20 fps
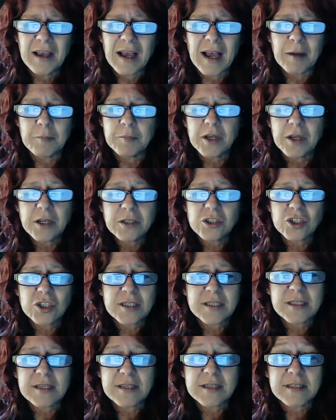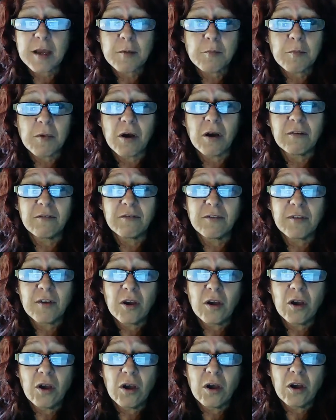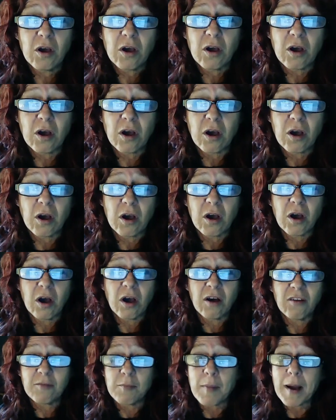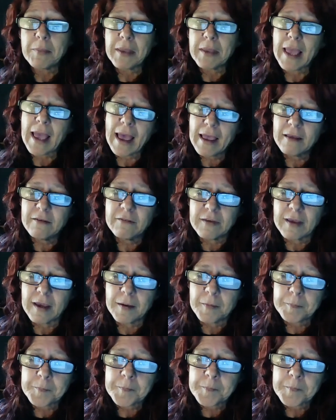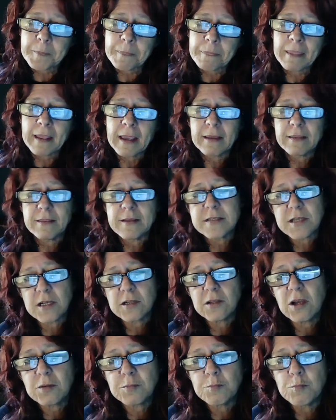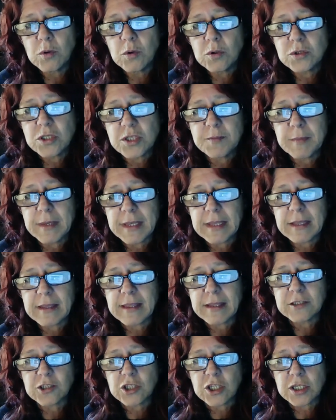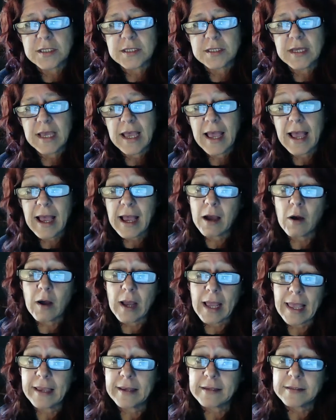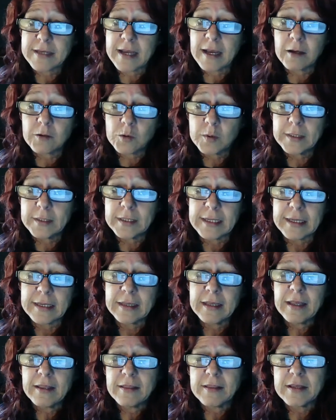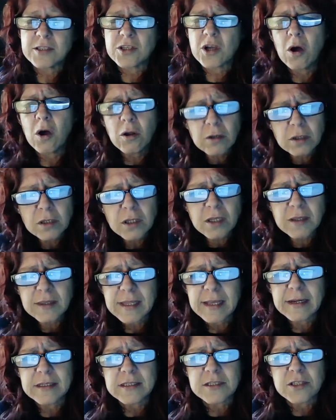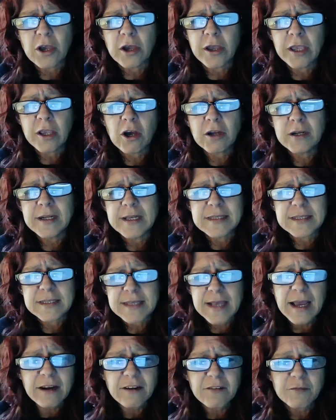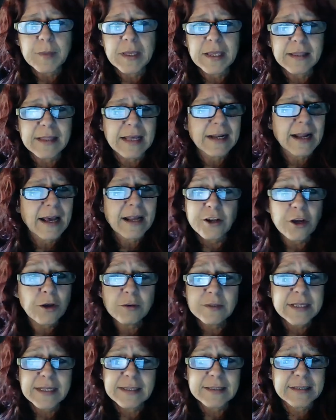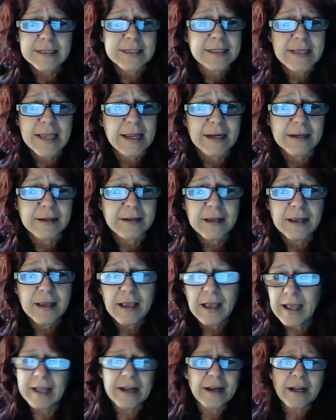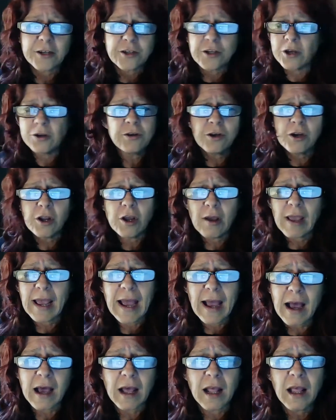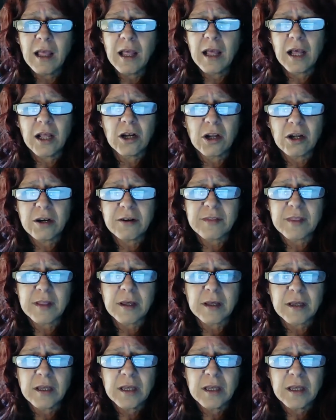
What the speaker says: not just a sum of my behavior. There's a lot more to me than just how I act outwardly. There's a whole lot that is going on inside of me that I don't understand. And I don't know how a lot of the